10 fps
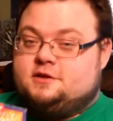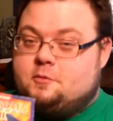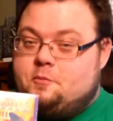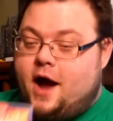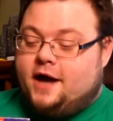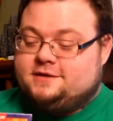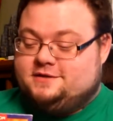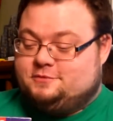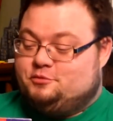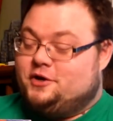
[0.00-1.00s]
the
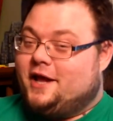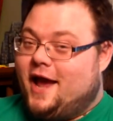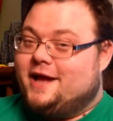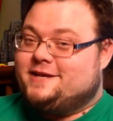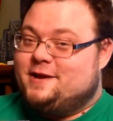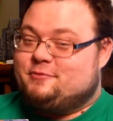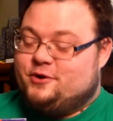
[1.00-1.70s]
box is pretty goddamn